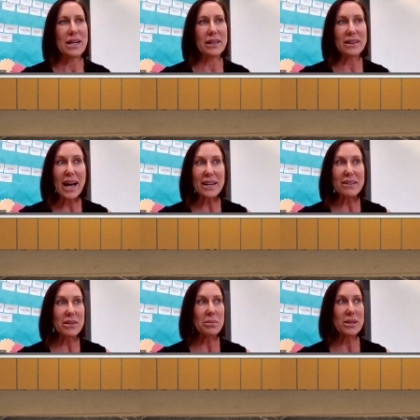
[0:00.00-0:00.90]
a lot
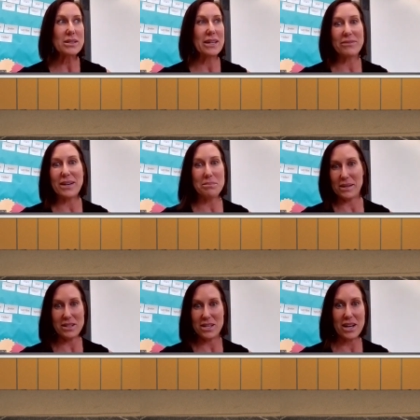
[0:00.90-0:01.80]
of the books they've read,
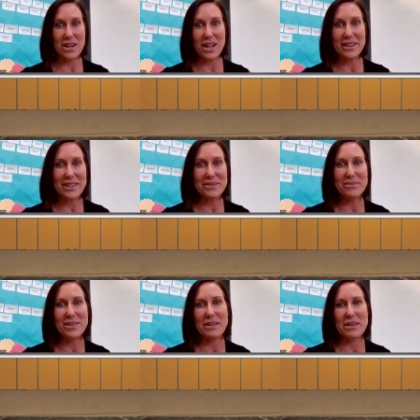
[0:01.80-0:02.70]
but not all of
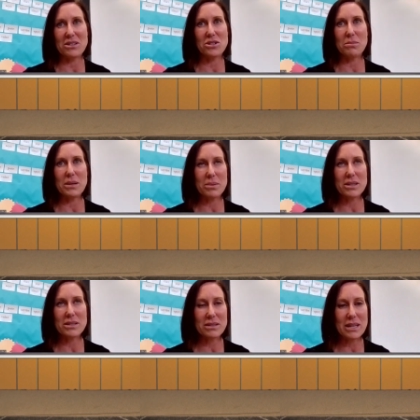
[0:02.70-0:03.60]
them. And there's so many
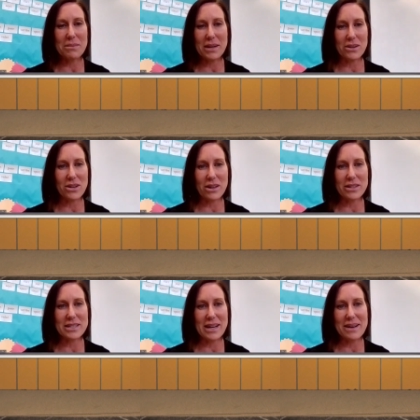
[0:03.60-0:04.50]
books coming out all
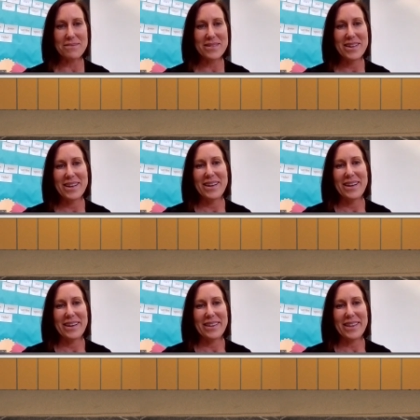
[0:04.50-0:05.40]
the time
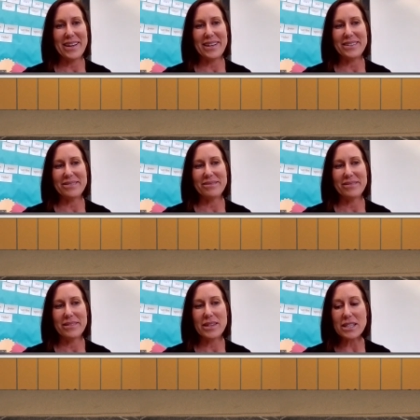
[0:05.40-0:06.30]
that
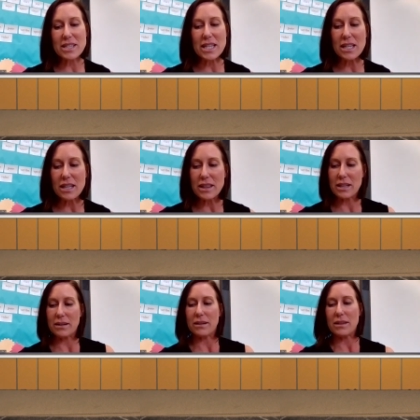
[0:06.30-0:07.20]
that's the
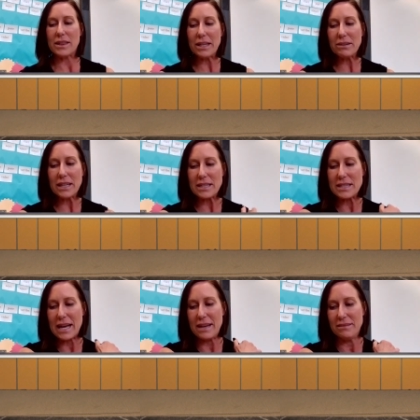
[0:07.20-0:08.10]
the theory
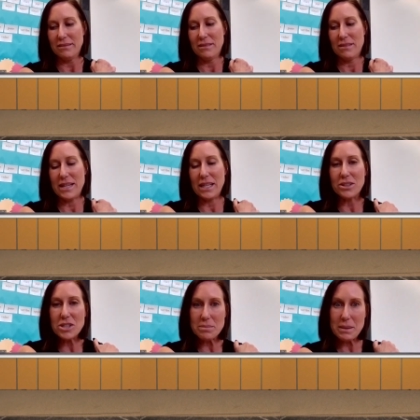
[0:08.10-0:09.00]
is that they
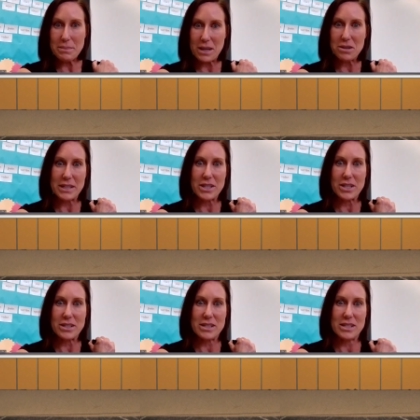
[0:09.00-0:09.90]
learn to be better
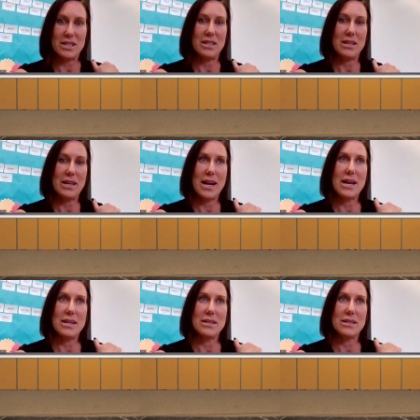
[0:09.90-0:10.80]
readers
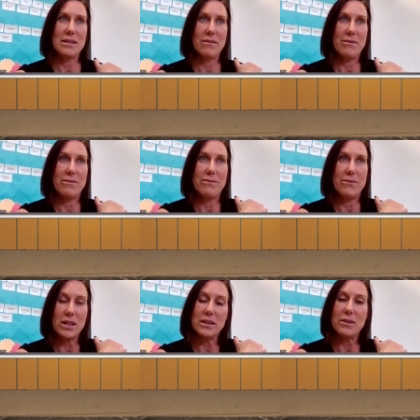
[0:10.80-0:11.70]
and
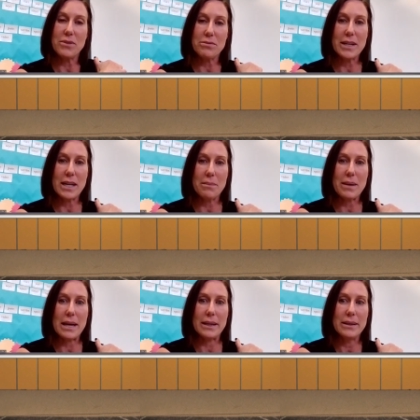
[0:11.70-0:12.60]
fall in love with reading
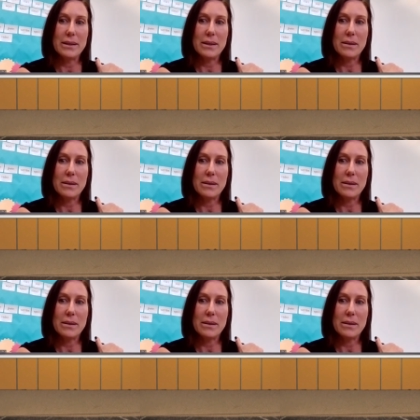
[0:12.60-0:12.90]
by